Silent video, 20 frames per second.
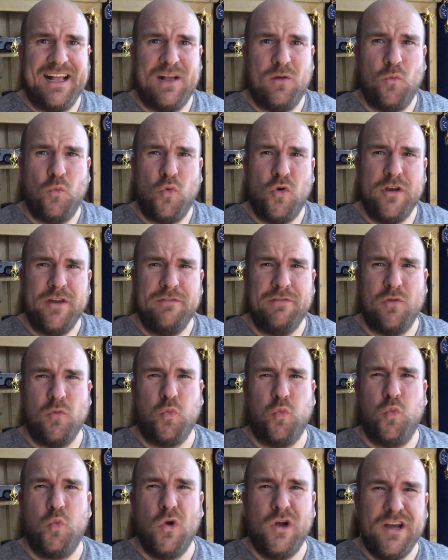One of the
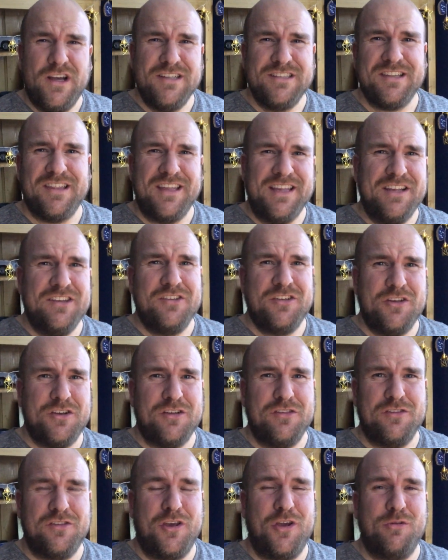worst things you
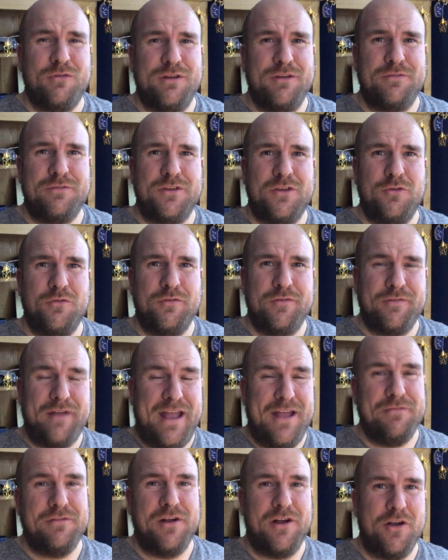can do if you've
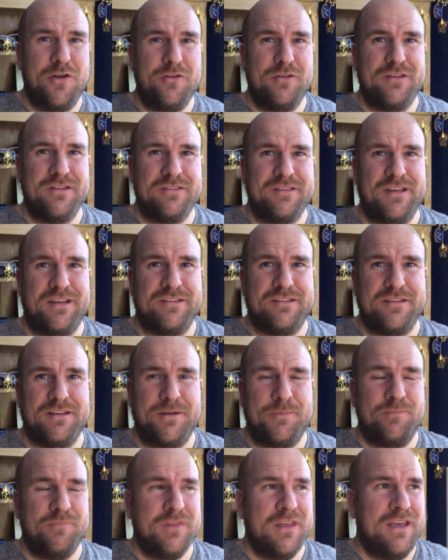ever owned a Tesla